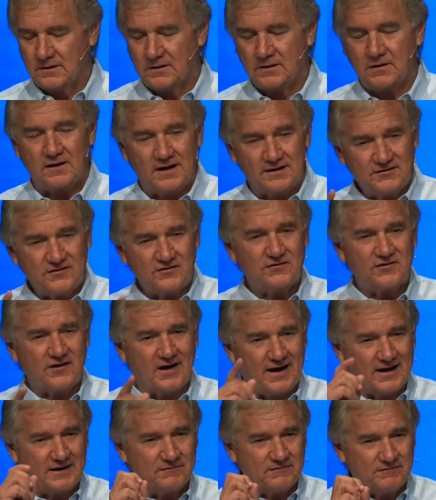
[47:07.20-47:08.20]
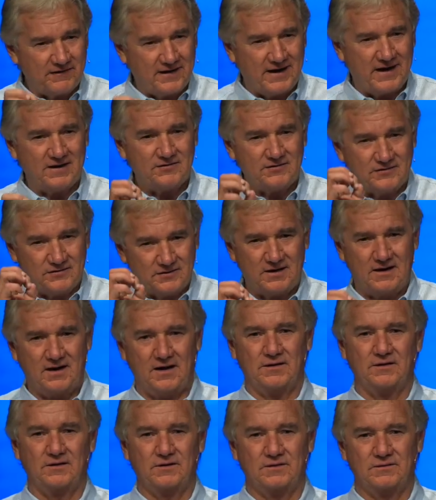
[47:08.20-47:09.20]
Let's stand fast
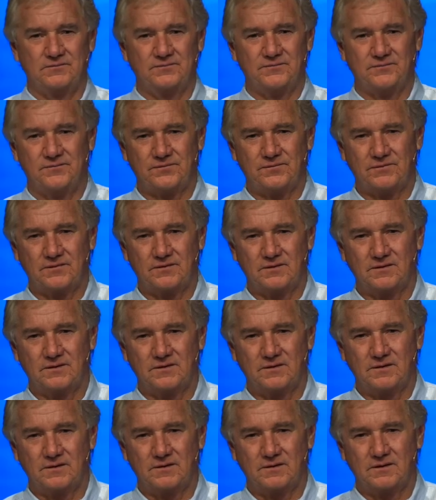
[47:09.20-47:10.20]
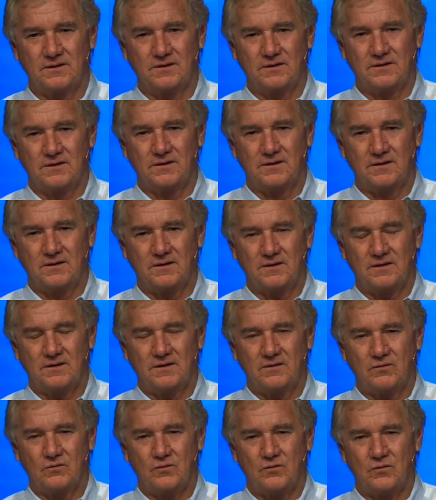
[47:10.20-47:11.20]
together
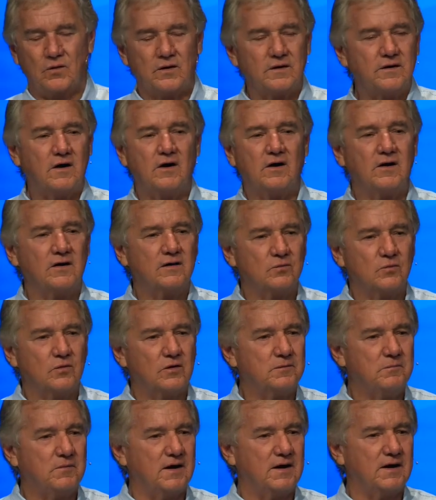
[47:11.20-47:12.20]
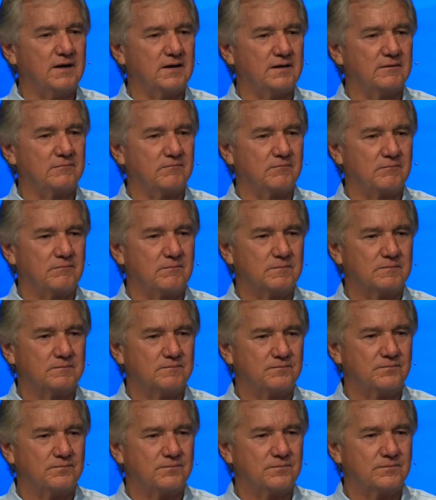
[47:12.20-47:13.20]
with one heart and one mind
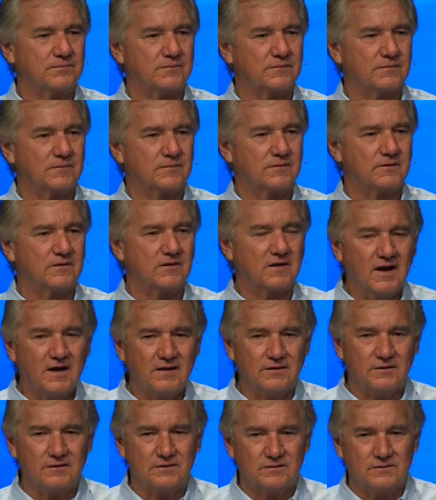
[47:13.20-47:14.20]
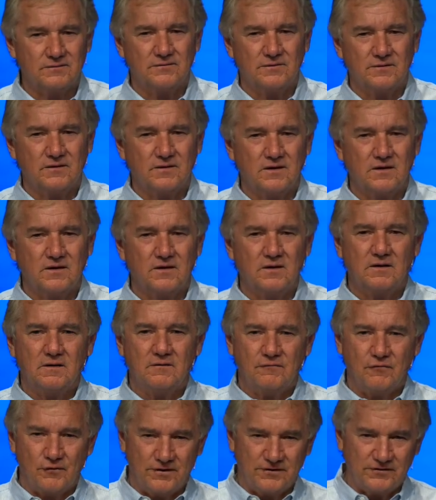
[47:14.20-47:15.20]
together
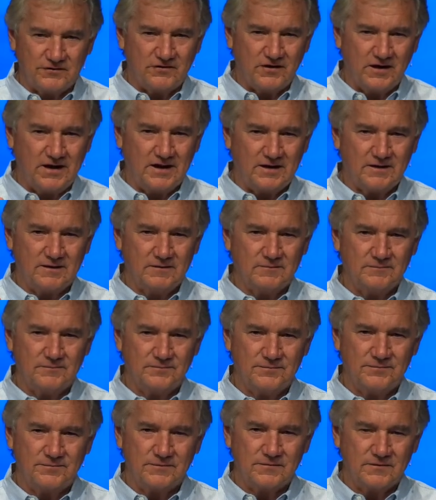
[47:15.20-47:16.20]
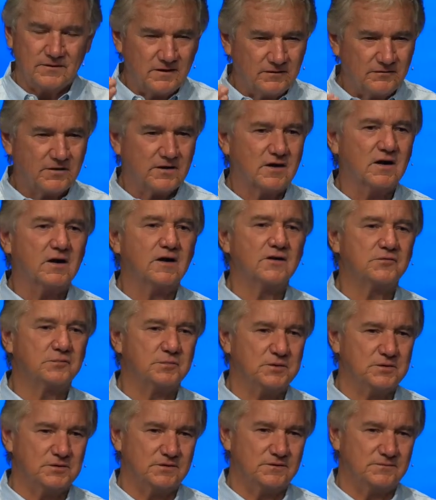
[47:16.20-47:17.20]
for the sake of the
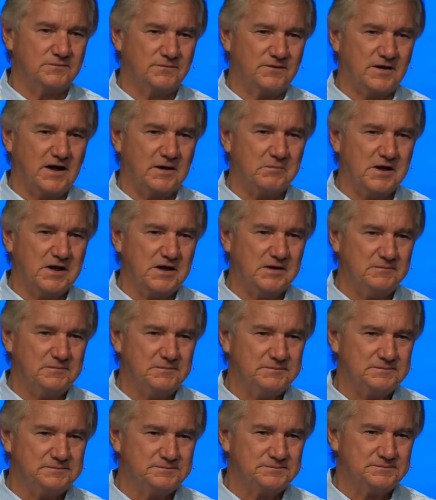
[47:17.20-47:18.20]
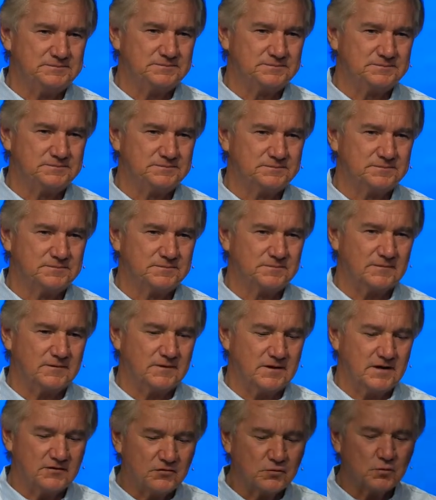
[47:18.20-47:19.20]
gospel. Amen.
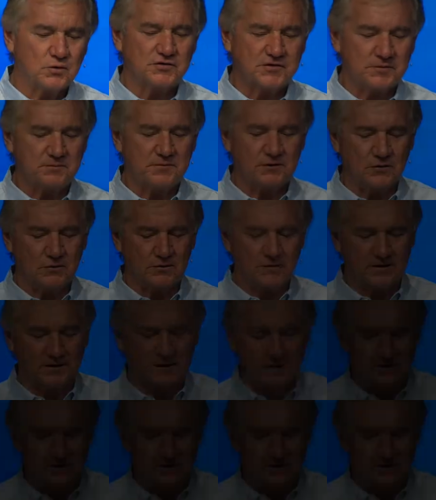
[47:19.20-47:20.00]
Let's worship the Lord together.